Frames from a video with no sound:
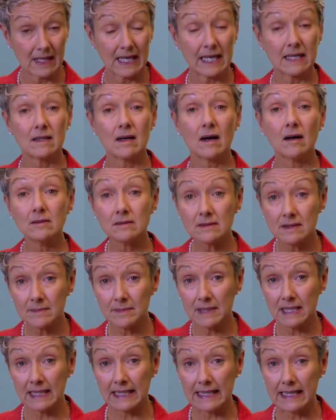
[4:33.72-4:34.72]
And
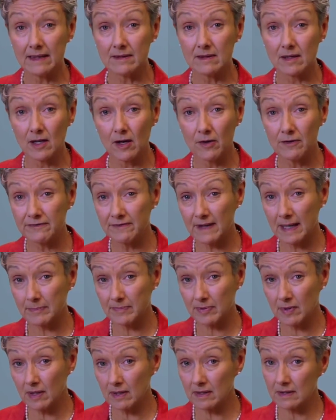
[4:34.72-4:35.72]
ultimately, the low fat
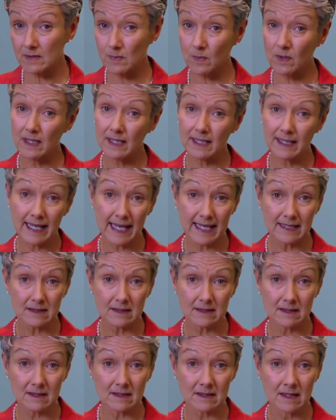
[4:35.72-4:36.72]
products work
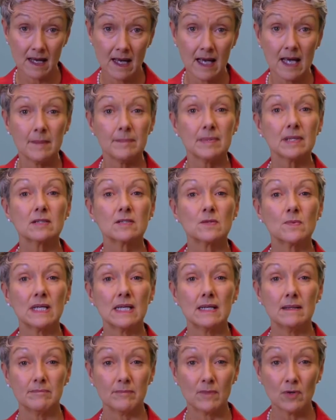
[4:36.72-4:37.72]
against us because we
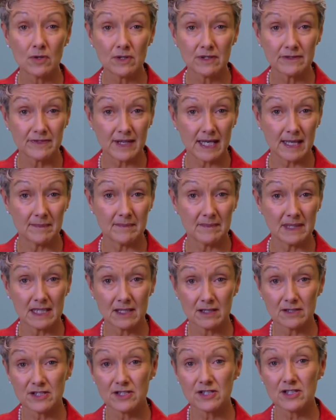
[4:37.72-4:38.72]
eat more of them in
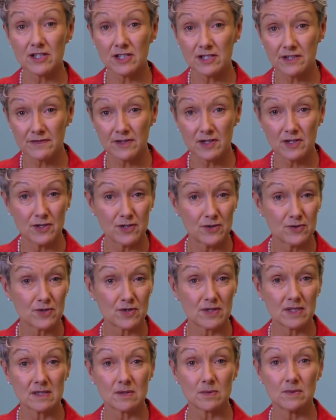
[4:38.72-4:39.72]
our search for the
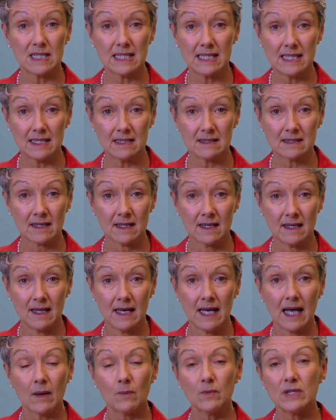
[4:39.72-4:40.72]
nutrients we need
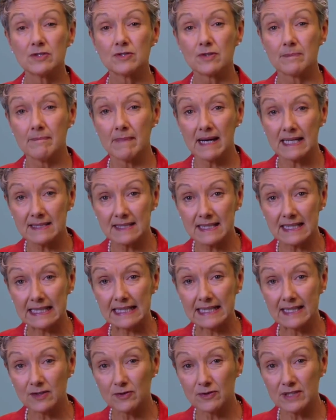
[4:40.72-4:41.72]
and we
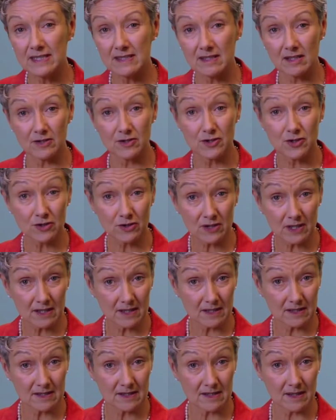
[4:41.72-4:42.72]
dramatically increase our sugar
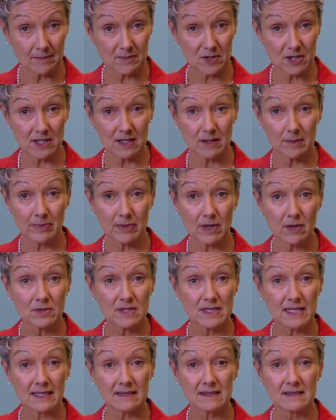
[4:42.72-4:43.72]
consumption in the
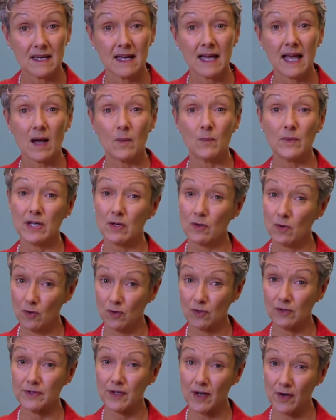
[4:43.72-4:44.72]
process, and we
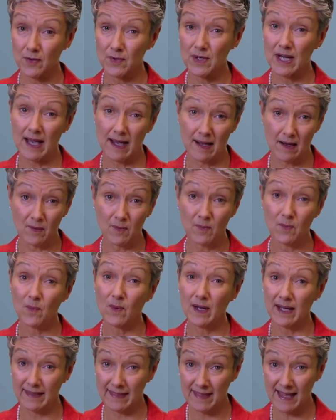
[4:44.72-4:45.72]
all know now
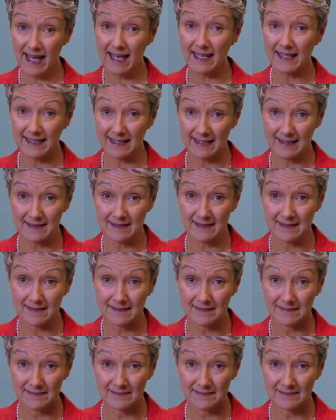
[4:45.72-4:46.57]
where that leads.